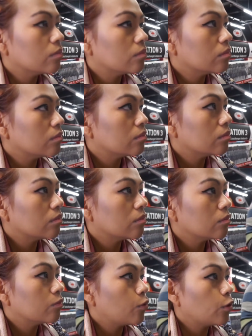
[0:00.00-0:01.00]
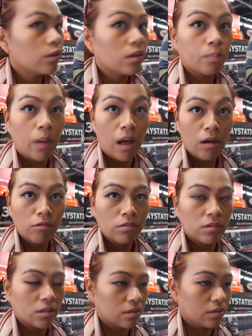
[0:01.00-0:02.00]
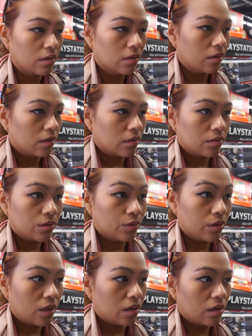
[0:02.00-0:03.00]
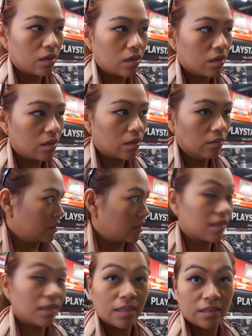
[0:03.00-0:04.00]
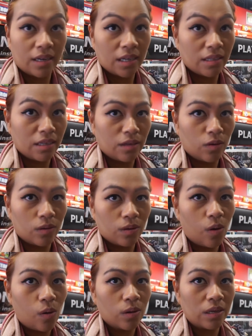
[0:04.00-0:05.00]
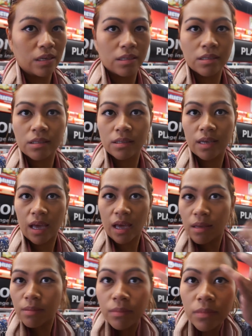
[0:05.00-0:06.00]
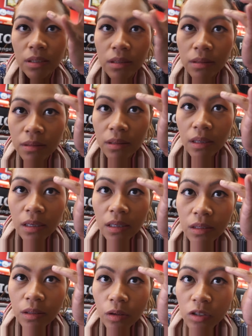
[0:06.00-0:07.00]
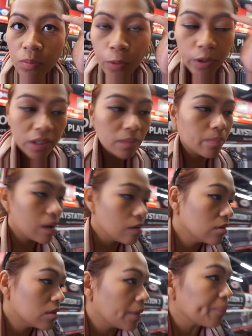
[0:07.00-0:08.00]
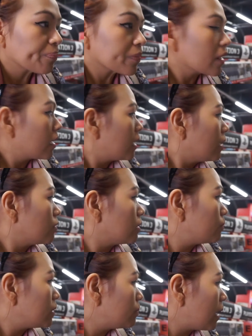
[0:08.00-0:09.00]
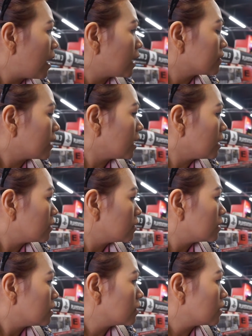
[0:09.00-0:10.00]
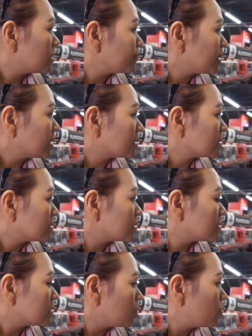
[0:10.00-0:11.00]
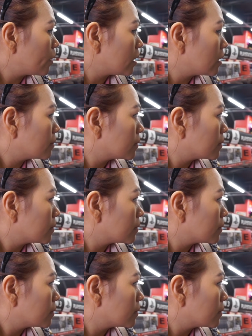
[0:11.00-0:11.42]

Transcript: now. 40 pounds? So, yeah, he's gonna trade in all his games. And it costs 40 pounds. Well, biba atay. You're gonna meet us in Subway.